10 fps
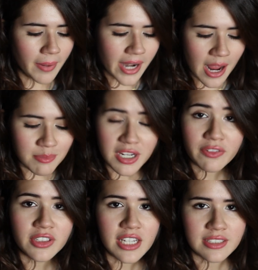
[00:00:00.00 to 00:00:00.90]
but I'm
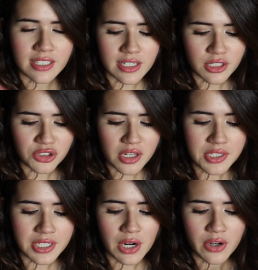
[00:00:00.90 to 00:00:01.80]
definitely excited to try
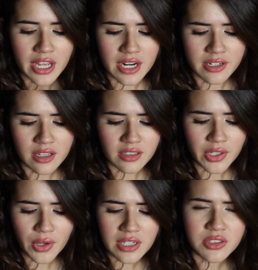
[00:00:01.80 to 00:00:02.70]
this out, and I'll
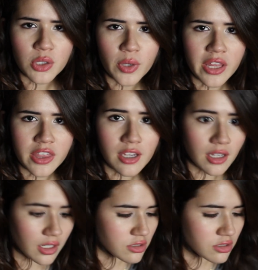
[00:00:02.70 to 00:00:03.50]
let you guys know what I think.